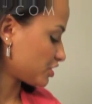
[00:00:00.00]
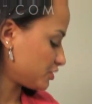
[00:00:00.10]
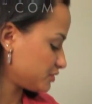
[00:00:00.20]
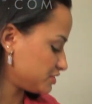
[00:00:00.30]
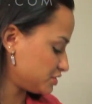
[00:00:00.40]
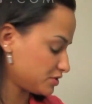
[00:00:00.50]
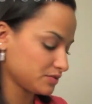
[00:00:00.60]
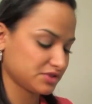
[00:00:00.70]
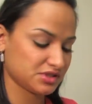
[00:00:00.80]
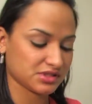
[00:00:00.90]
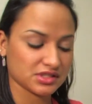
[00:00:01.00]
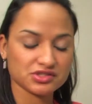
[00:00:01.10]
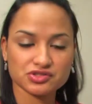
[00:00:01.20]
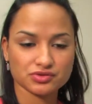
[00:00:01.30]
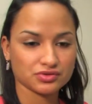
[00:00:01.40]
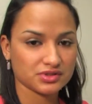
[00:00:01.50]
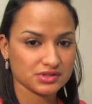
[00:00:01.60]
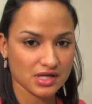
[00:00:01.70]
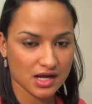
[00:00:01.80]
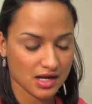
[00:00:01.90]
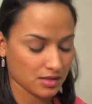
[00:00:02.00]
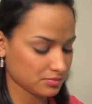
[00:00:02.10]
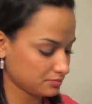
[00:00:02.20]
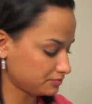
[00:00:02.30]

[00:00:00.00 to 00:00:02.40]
you would do is just unscrew the top.